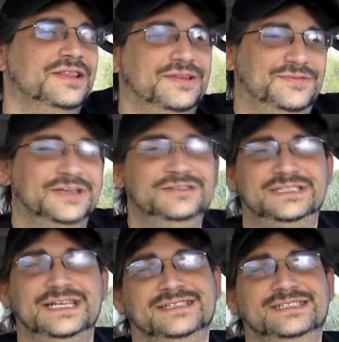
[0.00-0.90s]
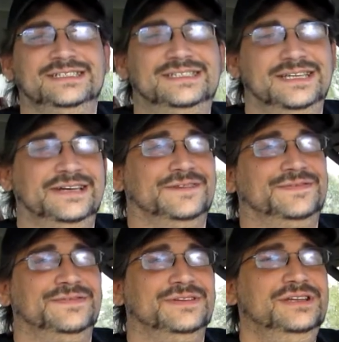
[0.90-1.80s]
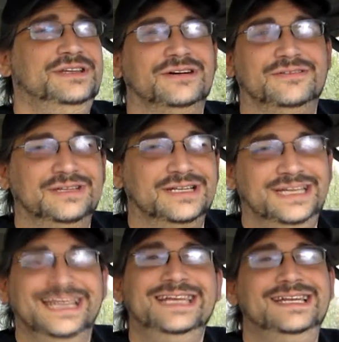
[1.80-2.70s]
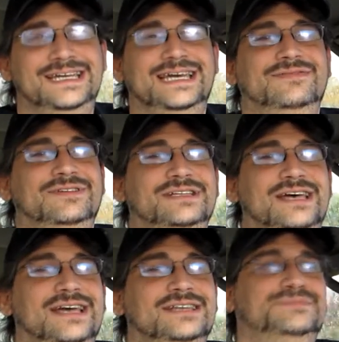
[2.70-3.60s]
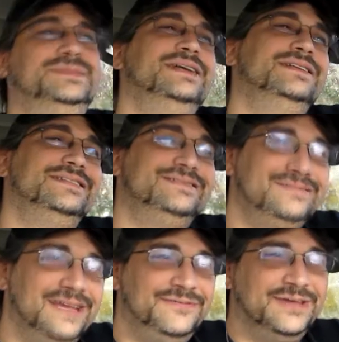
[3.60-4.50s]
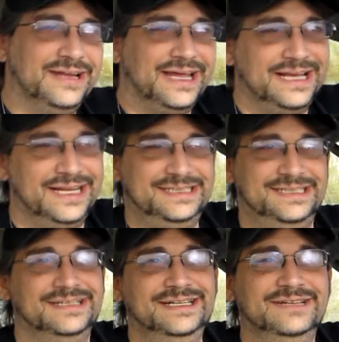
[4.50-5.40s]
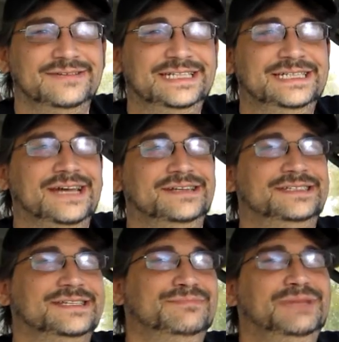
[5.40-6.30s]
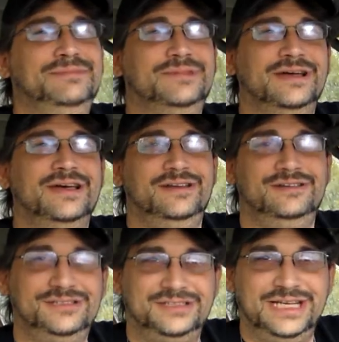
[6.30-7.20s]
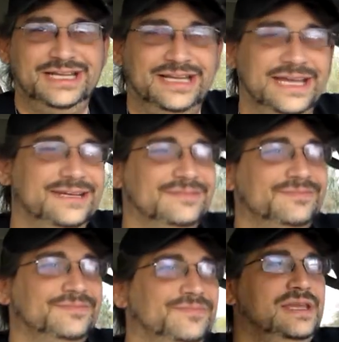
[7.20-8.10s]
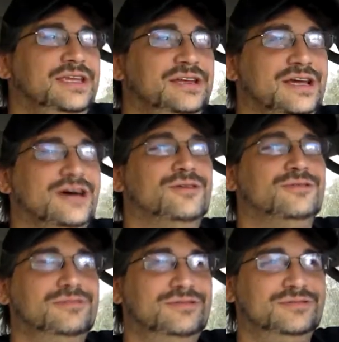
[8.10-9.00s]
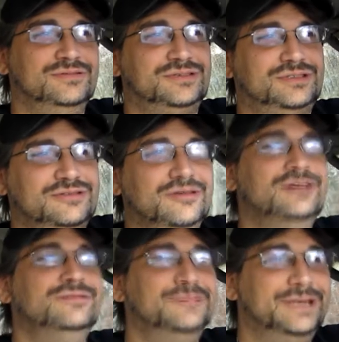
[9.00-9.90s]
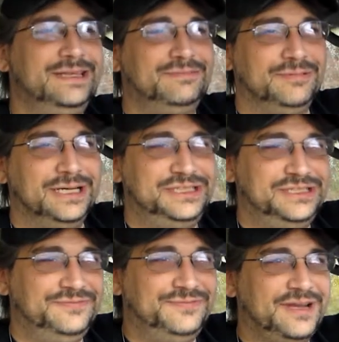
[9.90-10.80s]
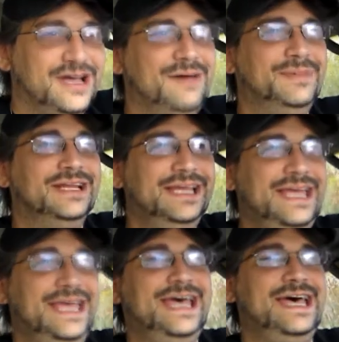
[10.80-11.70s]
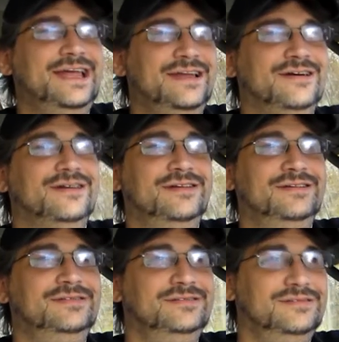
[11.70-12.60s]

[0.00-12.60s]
The food sells itself. You don't really need to advertise, but they feel like they still need to reach out to some people. I understand that. You don't screw with what you commonly had on